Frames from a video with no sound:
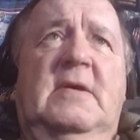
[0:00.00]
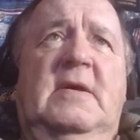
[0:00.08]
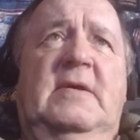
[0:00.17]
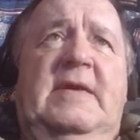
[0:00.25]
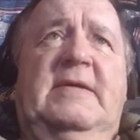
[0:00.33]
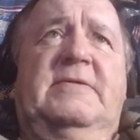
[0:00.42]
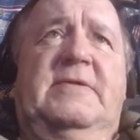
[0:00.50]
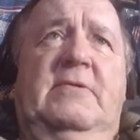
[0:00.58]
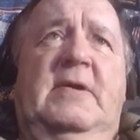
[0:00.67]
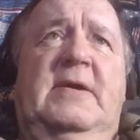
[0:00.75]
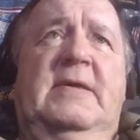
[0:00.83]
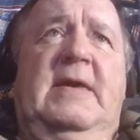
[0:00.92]
They do
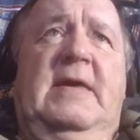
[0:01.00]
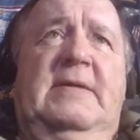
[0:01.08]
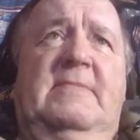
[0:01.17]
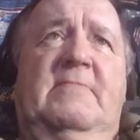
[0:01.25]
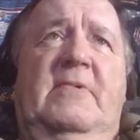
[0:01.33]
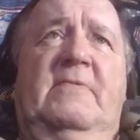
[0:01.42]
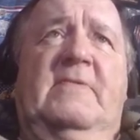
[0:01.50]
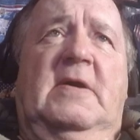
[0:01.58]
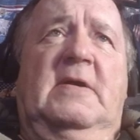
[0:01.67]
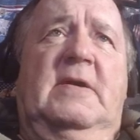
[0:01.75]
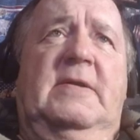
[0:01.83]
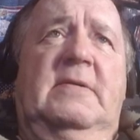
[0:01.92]
it and they move
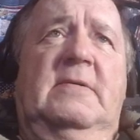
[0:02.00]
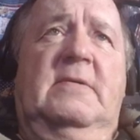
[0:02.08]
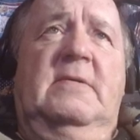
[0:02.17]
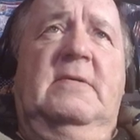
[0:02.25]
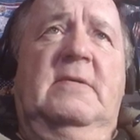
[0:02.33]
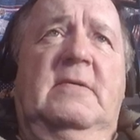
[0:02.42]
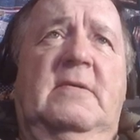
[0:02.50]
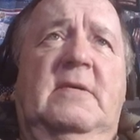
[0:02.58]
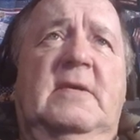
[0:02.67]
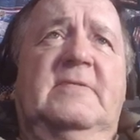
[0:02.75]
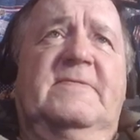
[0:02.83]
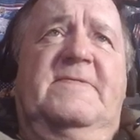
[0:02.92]
on.
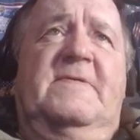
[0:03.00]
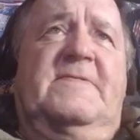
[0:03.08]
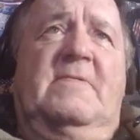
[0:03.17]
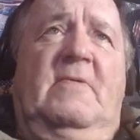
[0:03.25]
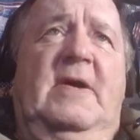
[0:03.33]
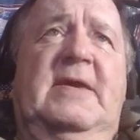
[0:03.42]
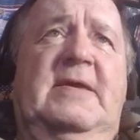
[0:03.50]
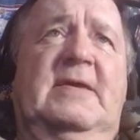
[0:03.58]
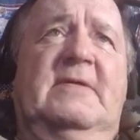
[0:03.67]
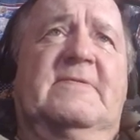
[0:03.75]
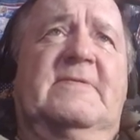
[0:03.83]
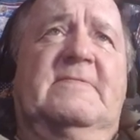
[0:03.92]
It's just the way it
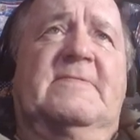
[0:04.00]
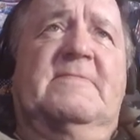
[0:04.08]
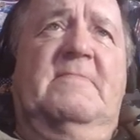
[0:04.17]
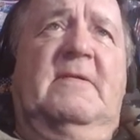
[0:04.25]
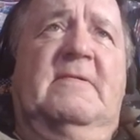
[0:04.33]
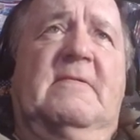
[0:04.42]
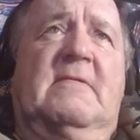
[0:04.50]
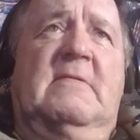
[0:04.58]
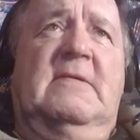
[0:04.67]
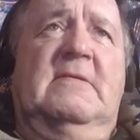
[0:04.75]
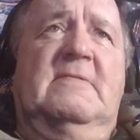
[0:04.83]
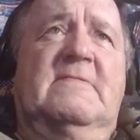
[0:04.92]
is in small
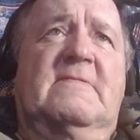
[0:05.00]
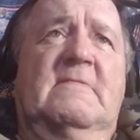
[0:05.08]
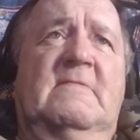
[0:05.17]
areas.